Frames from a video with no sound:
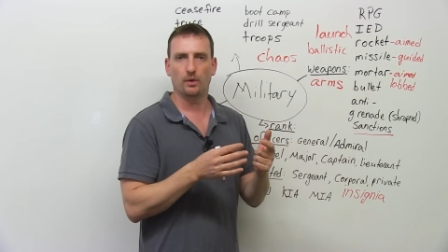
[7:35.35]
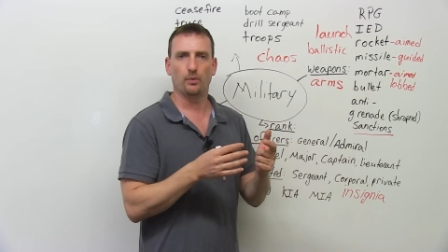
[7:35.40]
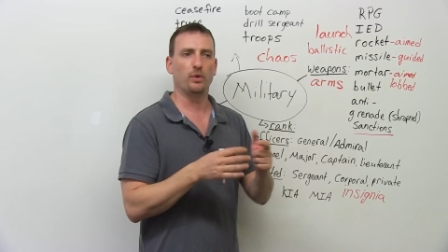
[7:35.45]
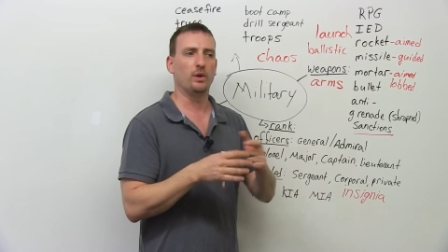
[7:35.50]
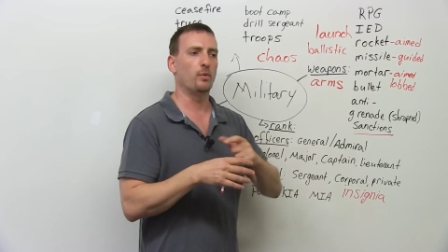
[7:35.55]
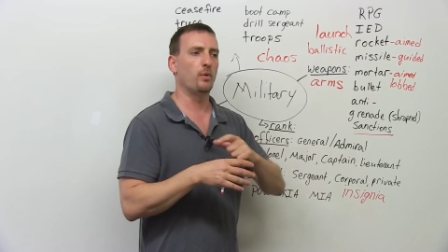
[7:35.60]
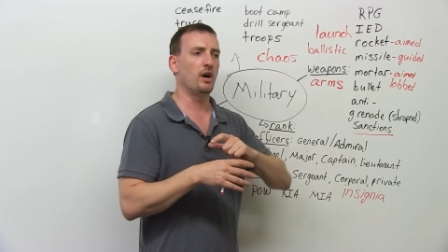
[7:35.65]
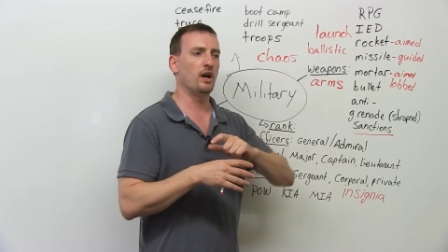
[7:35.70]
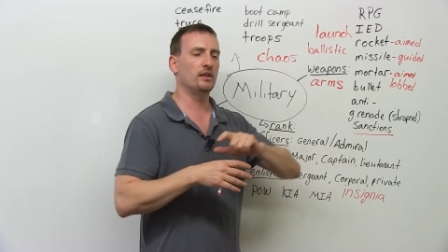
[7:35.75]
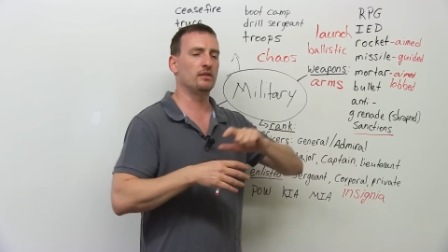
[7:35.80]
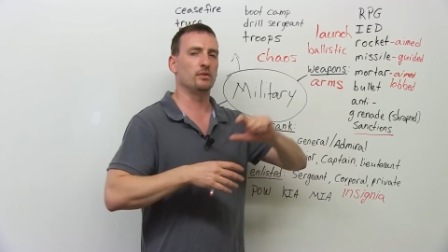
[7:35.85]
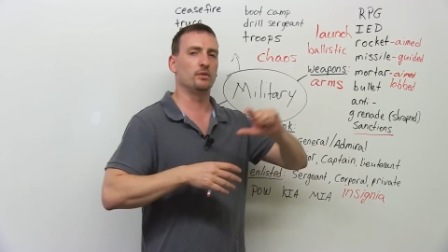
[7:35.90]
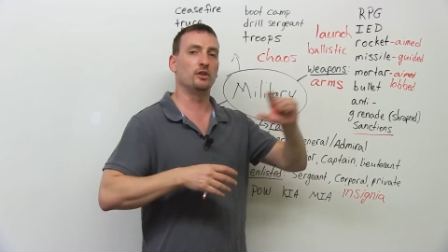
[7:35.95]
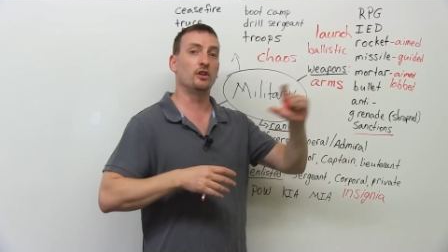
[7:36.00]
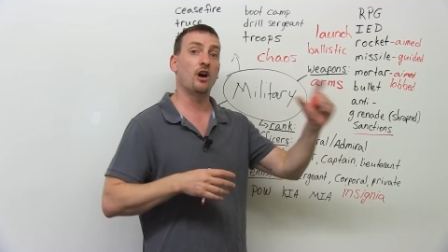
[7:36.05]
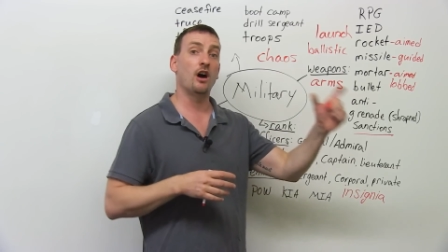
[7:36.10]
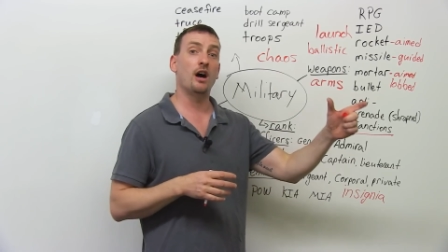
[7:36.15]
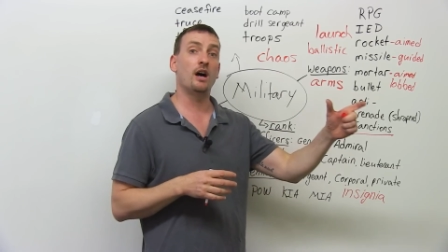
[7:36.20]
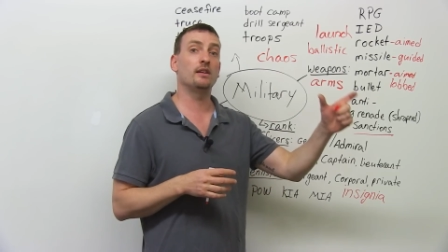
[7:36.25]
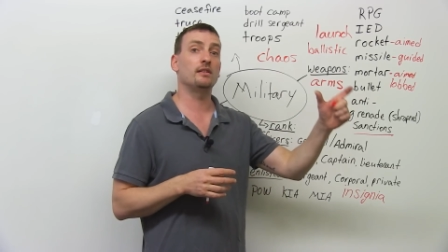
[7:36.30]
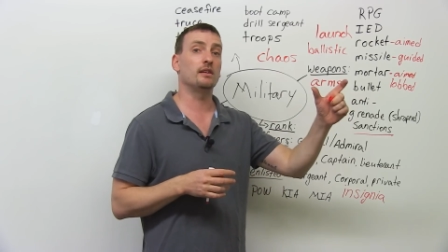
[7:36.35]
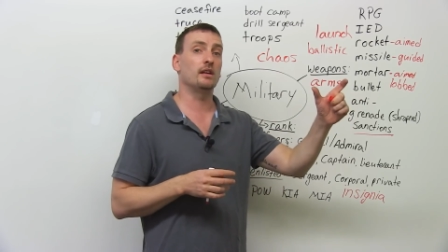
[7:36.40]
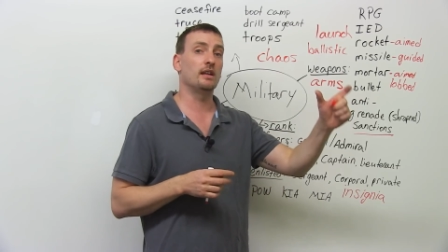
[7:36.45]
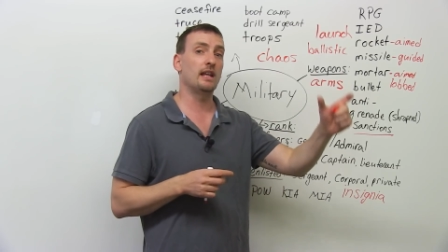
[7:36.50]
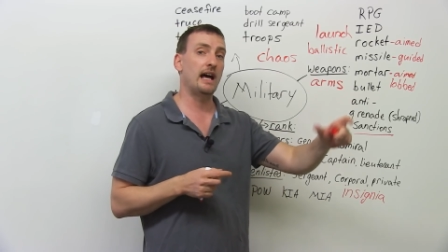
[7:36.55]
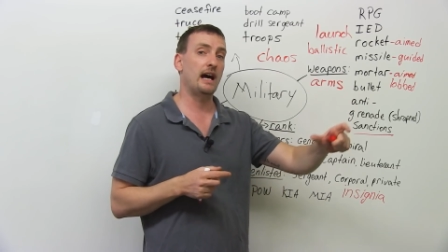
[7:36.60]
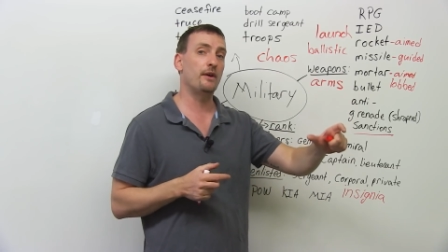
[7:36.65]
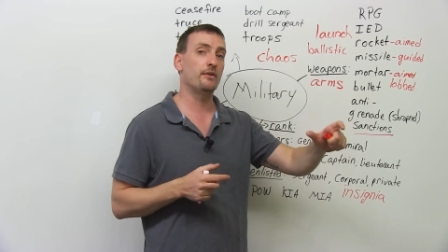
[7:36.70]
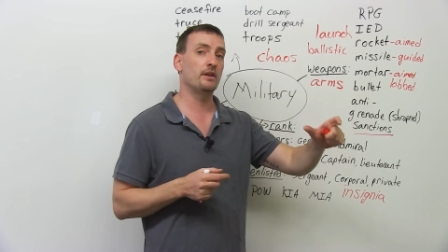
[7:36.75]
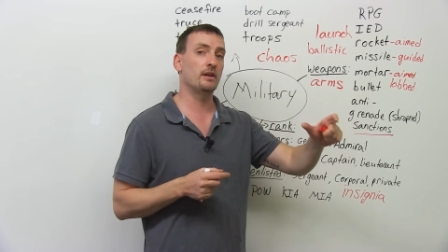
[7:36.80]
We want to not
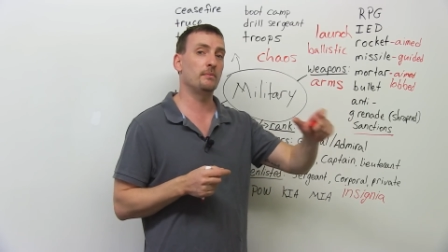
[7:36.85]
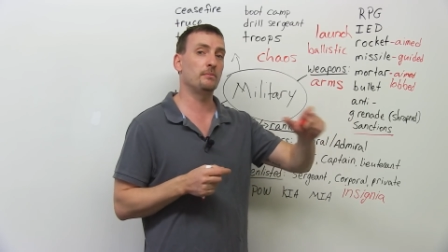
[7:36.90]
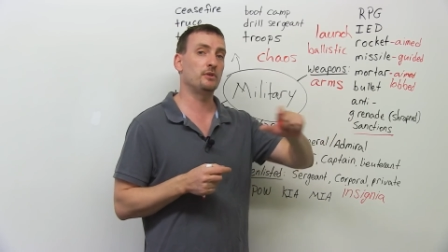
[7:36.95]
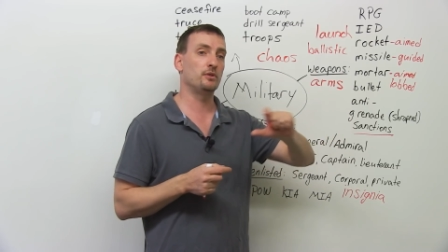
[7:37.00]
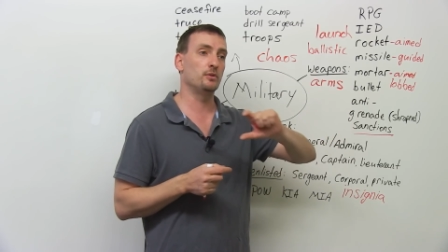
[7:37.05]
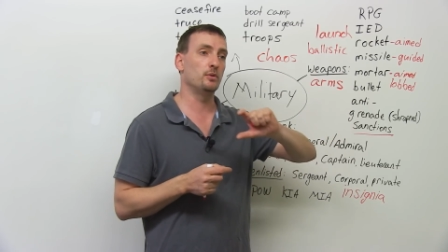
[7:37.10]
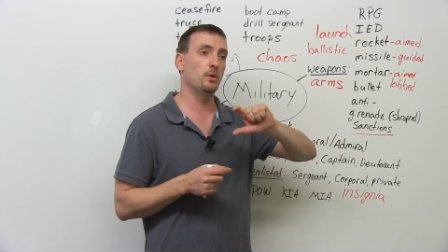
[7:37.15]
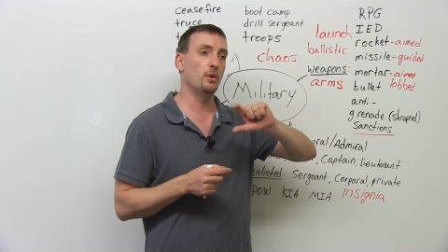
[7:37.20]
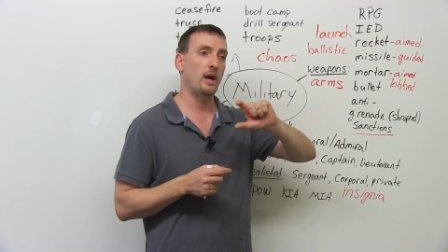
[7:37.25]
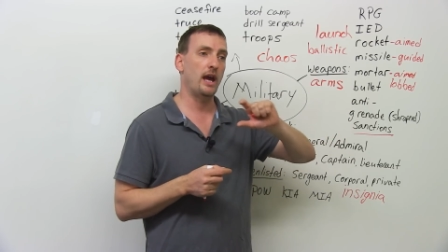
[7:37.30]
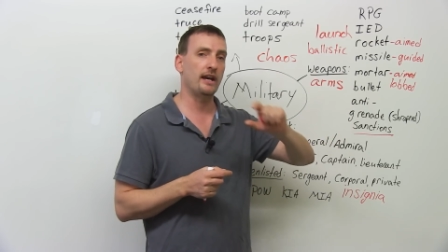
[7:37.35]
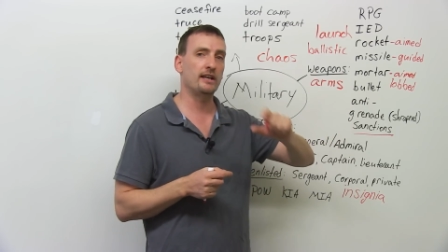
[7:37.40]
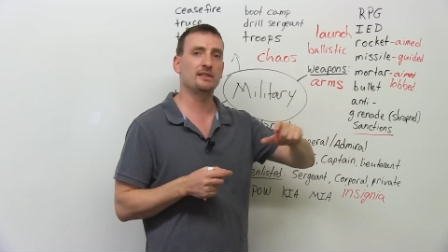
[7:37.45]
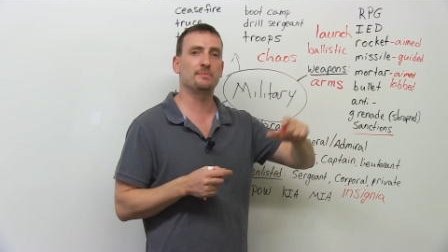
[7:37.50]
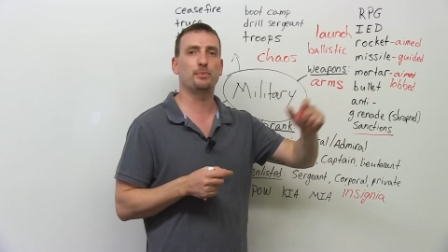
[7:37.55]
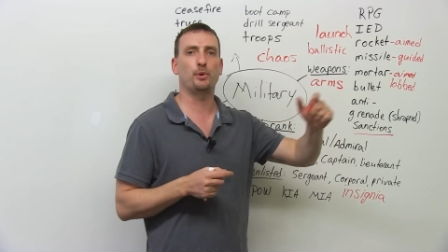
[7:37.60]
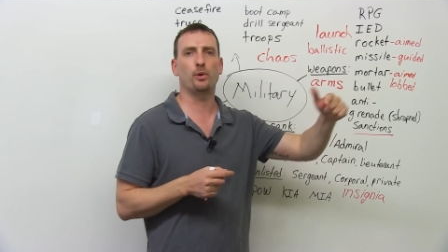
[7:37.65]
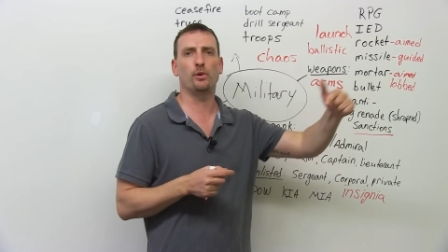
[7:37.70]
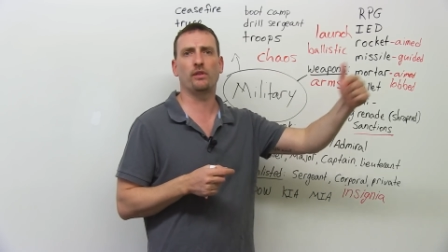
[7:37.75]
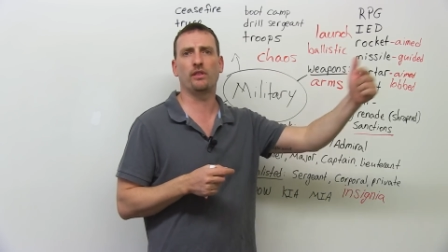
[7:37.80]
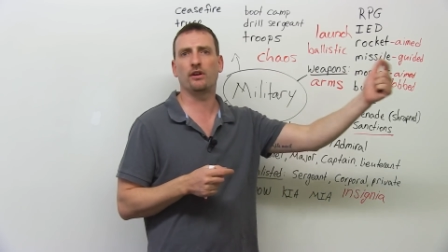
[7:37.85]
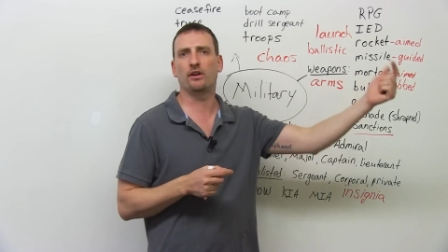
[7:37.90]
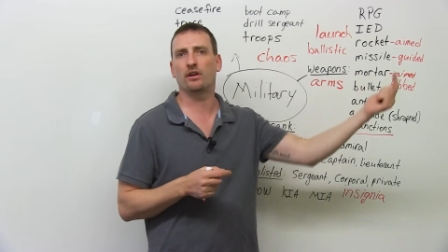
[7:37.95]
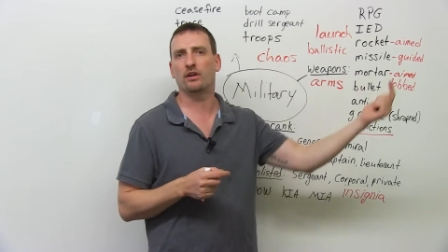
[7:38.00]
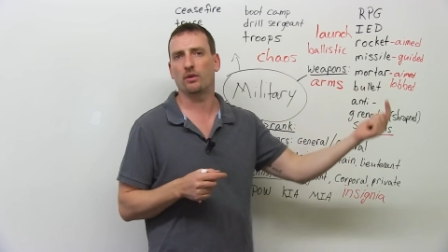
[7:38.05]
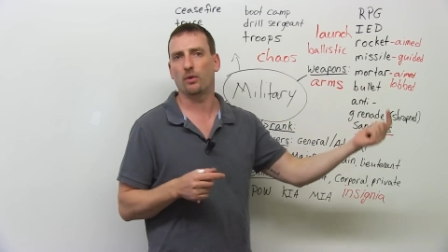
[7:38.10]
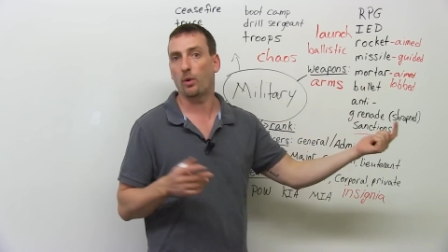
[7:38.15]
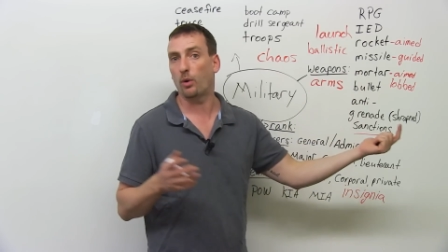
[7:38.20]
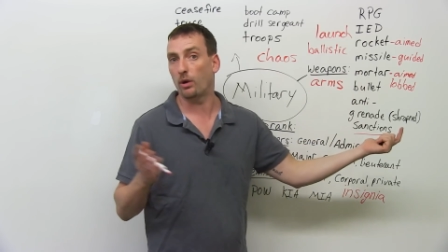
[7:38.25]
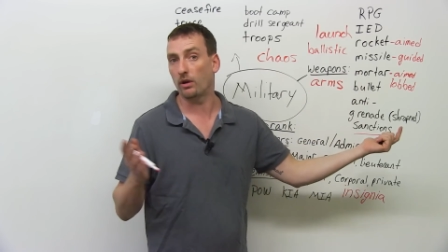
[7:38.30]
allow them to export
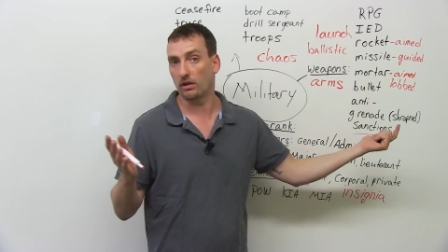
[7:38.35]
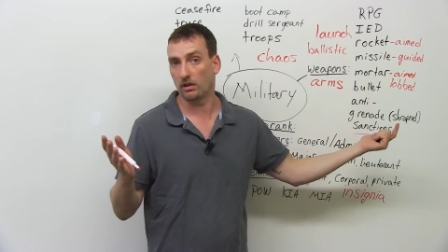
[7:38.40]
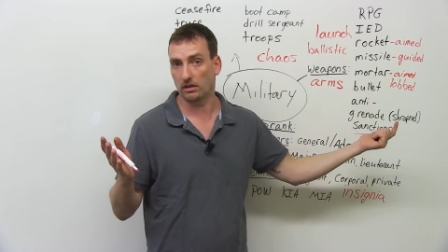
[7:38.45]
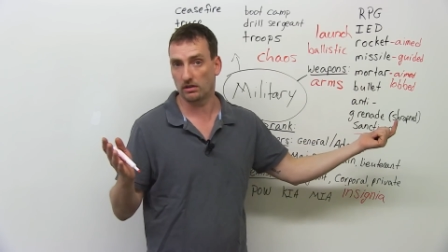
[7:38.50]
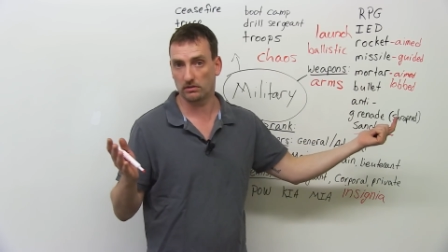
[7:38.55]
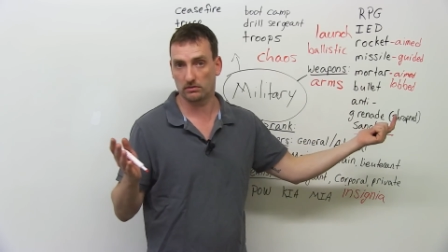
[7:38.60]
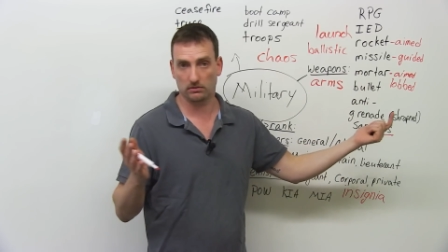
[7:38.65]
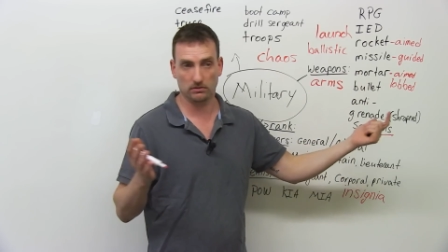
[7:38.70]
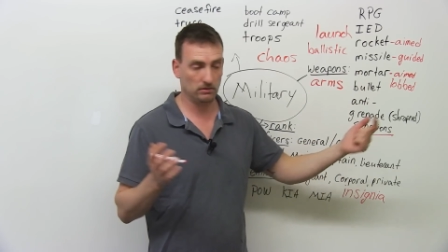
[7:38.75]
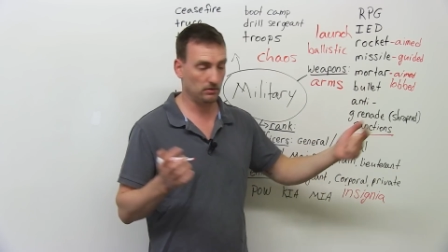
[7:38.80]
their oil